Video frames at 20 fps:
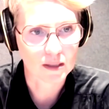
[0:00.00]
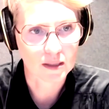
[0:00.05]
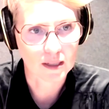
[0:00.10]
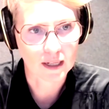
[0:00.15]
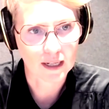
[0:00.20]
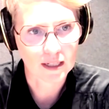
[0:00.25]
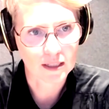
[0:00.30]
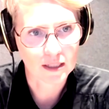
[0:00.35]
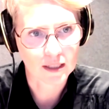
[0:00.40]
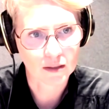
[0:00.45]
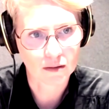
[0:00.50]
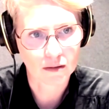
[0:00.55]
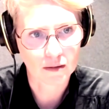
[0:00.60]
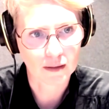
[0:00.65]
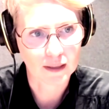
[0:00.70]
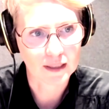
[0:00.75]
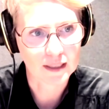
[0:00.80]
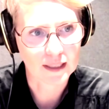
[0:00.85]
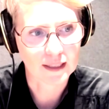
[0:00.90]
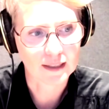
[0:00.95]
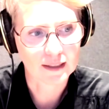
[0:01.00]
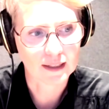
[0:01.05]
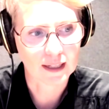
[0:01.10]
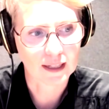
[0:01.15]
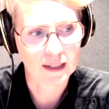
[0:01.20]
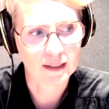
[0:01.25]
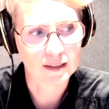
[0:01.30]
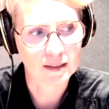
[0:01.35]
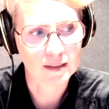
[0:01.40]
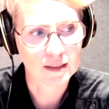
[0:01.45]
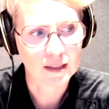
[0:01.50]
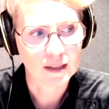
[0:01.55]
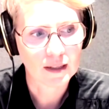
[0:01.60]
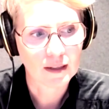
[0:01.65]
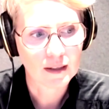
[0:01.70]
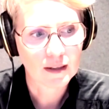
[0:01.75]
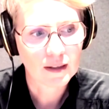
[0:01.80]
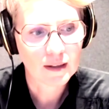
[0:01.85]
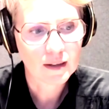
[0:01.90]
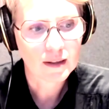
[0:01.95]
the pressures that each other are under. And
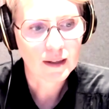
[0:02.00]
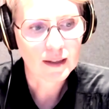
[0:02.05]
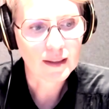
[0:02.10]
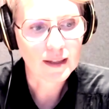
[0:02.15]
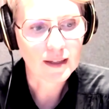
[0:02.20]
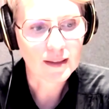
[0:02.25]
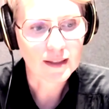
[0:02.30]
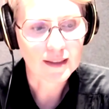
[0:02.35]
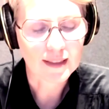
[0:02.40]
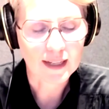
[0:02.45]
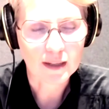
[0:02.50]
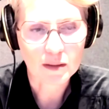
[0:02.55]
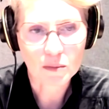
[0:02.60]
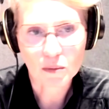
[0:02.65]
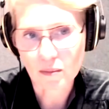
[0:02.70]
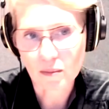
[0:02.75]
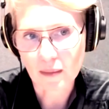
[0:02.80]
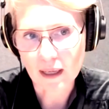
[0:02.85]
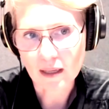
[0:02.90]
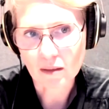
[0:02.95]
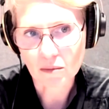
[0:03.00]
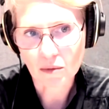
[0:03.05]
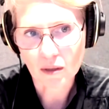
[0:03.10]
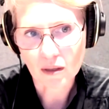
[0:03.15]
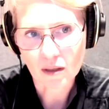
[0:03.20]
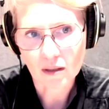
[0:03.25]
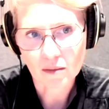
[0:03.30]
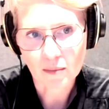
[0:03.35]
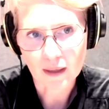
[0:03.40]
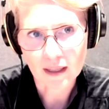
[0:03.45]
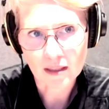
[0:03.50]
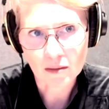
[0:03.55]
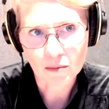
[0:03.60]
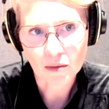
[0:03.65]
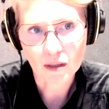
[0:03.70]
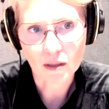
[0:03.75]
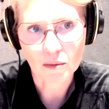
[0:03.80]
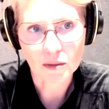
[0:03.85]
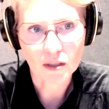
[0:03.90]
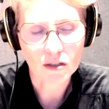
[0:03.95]
I think that is what makes
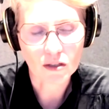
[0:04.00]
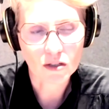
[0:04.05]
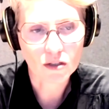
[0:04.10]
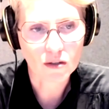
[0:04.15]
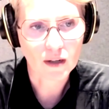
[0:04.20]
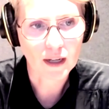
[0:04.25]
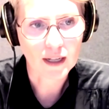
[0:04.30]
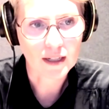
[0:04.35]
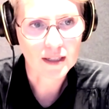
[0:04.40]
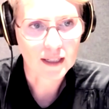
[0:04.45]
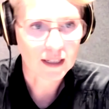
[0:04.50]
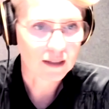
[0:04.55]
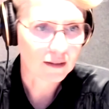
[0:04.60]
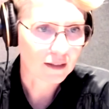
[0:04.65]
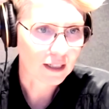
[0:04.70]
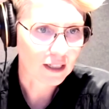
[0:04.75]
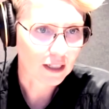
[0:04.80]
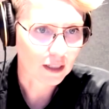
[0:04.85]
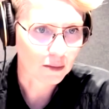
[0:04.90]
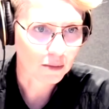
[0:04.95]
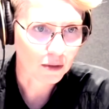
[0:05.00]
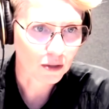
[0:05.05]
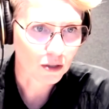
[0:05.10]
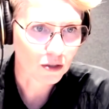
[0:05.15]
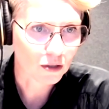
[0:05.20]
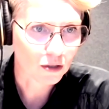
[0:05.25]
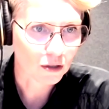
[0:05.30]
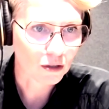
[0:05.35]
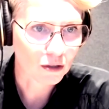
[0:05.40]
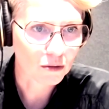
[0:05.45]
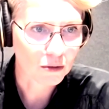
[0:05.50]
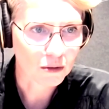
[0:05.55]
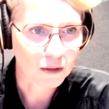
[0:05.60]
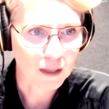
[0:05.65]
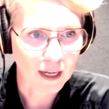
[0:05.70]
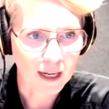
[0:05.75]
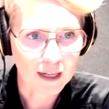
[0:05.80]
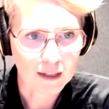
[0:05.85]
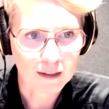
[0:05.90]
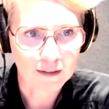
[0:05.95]
it work. We don't try and tell each other what to do
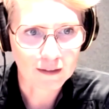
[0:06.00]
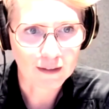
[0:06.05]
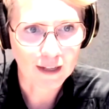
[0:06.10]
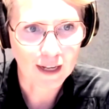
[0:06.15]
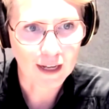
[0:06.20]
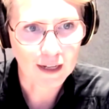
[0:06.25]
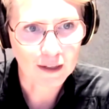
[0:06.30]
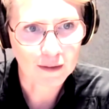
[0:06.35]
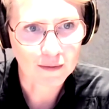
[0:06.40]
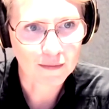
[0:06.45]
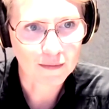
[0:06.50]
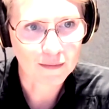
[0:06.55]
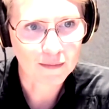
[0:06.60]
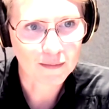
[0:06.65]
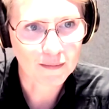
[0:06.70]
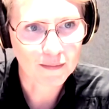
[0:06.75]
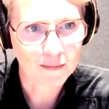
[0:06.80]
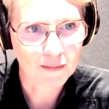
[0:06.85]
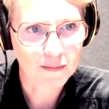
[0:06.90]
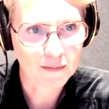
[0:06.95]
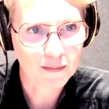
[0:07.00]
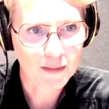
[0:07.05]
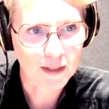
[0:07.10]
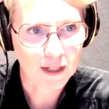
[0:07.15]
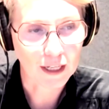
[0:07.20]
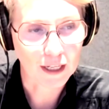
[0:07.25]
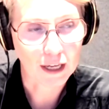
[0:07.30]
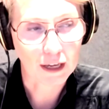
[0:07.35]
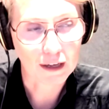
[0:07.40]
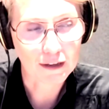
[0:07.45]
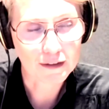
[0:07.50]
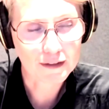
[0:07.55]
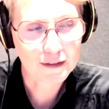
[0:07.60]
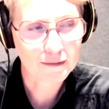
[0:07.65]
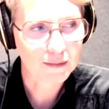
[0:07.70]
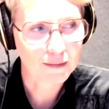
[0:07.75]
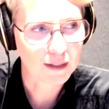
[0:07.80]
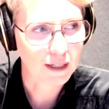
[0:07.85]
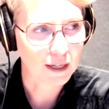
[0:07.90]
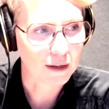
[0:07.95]
or how to suck
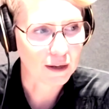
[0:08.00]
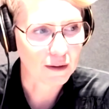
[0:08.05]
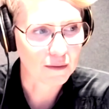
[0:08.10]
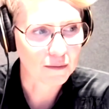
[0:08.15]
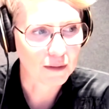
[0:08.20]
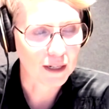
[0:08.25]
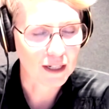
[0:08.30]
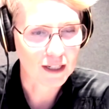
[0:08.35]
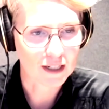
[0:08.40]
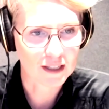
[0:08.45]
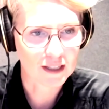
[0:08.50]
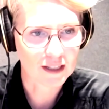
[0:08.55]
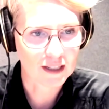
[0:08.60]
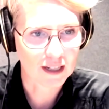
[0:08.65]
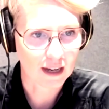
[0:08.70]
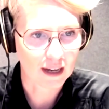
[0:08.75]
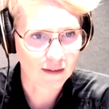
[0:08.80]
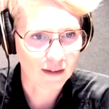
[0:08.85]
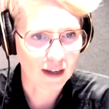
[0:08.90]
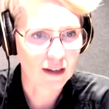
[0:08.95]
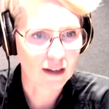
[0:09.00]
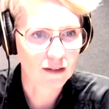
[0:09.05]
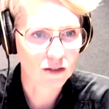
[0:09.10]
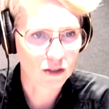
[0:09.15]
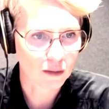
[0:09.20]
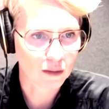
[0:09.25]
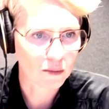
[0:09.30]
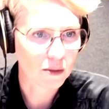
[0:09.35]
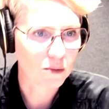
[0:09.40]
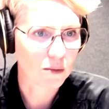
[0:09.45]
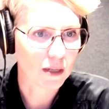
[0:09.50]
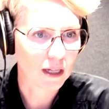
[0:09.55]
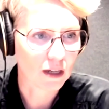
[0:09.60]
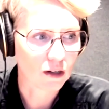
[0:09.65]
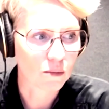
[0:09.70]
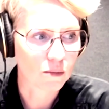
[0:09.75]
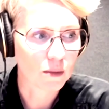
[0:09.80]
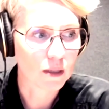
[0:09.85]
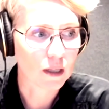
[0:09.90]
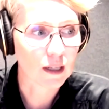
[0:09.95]
eggs. We just have our jobs and we
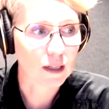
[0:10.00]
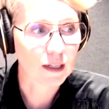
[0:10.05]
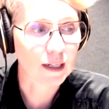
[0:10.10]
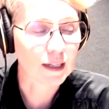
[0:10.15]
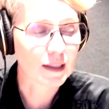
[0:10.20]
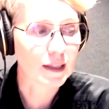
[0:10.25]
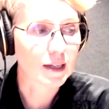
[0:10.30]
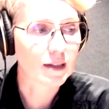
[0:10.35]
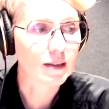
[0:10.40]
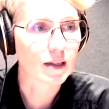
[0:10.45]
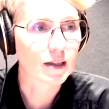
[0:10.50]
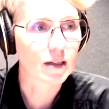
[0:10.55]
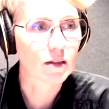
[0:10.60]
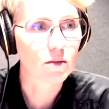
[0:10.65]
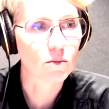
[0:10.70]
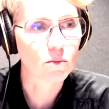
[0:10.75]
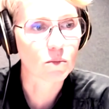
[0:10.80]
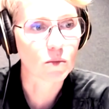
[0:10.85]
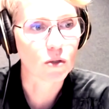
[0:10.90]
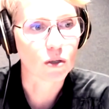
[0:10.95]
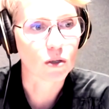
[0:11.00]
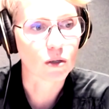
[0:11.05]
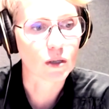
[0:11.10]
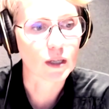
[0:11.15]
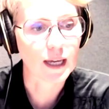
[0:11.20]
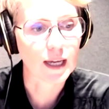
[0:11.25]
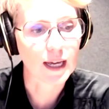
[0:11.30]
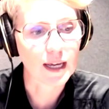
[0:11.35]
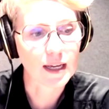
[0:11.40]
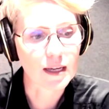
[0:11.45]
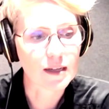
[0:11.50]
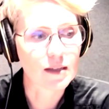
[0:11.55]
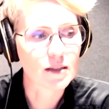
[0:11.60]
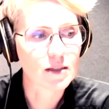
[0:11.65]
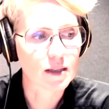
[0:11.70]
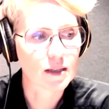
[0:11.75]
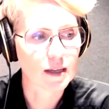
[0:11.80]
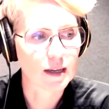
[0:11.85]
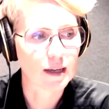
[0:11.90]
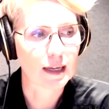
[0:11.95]
get on with it. And I think that, you know,
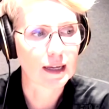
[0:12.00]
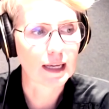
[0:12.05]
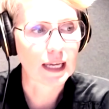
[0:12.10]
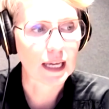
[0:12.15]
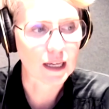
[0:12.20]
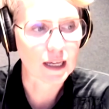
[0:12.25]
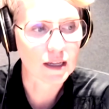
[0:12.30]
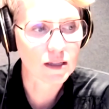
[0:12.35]
he is